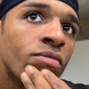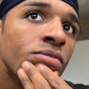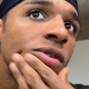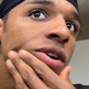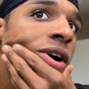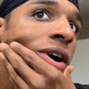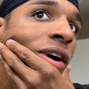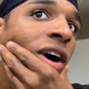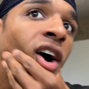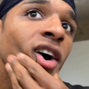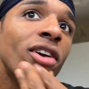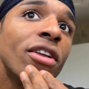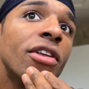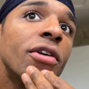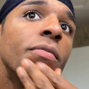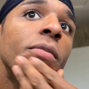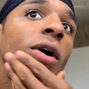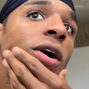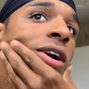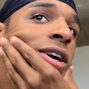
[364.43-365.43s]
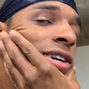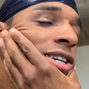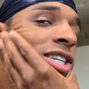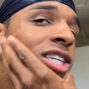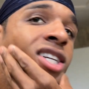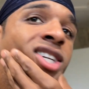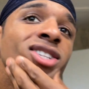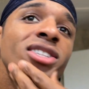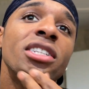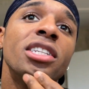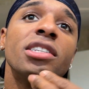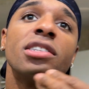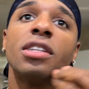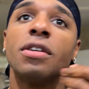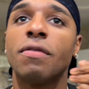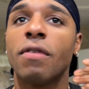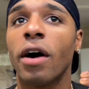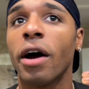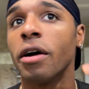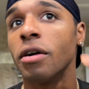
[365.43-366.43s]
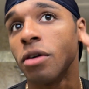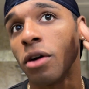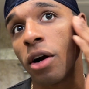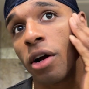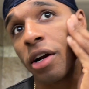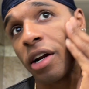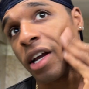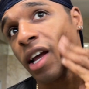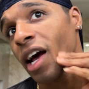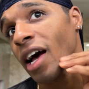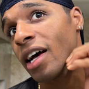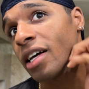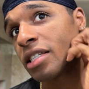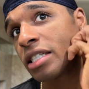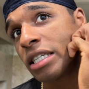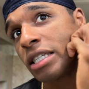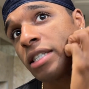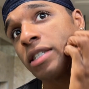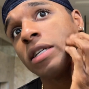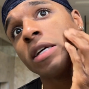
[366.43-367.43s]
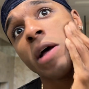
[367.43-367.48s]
A lot of their products consist of hyaluronic acid,